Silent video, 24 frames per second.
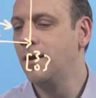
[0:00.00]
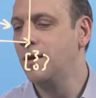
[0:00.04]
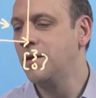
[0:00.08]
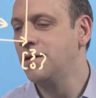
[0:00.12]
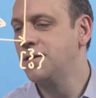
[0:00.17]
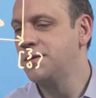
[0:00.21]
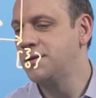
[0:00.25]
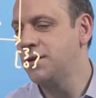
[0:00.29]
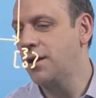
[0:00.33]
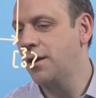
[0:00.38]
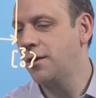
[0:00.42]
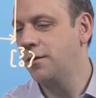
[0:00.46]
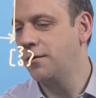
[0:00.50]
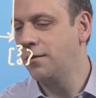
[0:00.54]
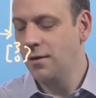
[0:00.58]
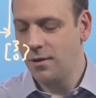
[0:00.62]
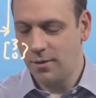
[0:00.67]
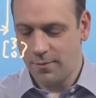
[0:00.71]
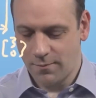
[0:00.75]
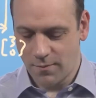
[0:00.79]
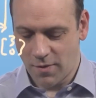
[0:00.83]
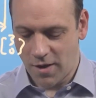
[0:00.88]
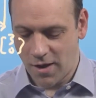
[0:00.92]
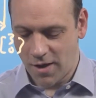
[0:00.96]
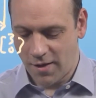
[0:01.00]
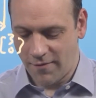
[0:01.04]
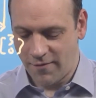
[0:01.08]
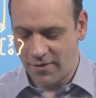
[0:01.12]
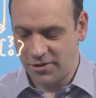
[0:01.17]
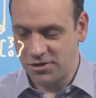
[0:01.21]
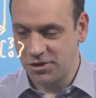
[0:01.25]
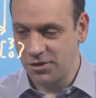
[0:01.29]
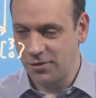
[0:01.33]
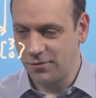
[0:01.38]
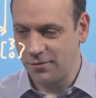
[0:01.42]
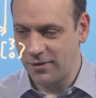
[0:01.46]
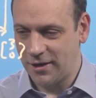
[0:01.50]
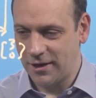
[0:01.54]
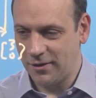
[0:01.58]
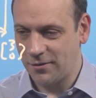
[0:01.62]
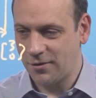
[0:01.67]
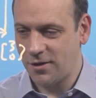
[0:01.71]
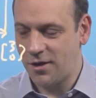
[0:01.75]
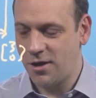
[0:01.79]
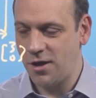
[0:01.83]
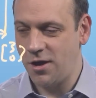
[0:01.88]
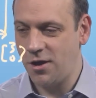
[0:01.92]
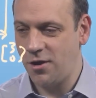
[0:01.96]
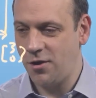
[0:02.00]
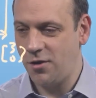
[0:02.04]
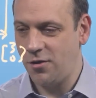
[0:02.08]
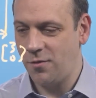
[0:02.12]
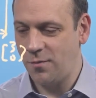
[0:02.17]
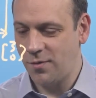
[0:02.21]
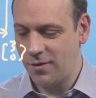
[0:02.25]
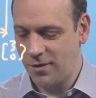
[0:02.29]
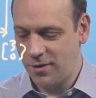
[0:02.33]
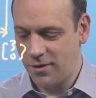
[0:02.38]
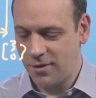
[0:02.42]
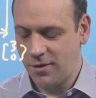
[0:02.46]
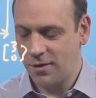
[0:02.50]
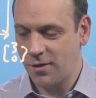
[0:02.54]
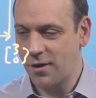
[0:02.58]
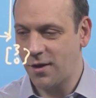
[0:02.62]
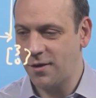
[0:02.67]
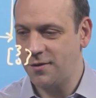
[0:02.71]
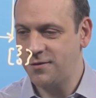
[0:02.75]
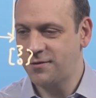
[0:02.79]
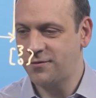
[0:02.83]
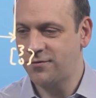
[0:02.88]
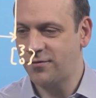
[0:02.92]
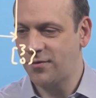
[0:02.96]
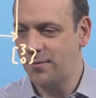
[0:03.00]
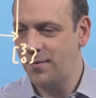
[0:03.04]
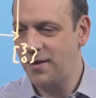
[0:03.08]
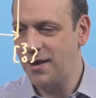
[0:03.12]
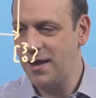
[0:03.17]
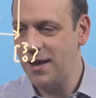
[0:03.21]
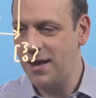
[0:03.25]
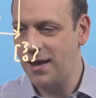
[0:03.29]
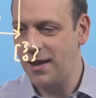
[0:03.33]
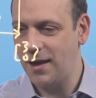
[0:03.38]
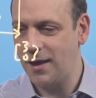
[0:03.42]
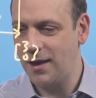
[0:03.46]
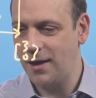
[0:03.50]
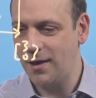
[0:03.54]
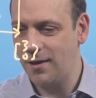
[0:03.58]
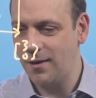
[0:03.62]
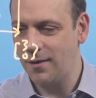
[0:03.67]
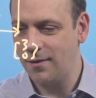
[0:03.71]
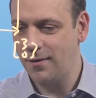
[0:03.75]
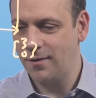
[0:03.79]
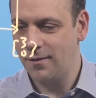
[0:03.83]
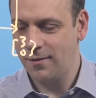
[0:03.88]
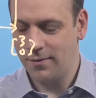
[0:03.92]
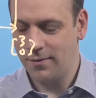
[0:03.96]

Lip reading: So my original little cube goes from here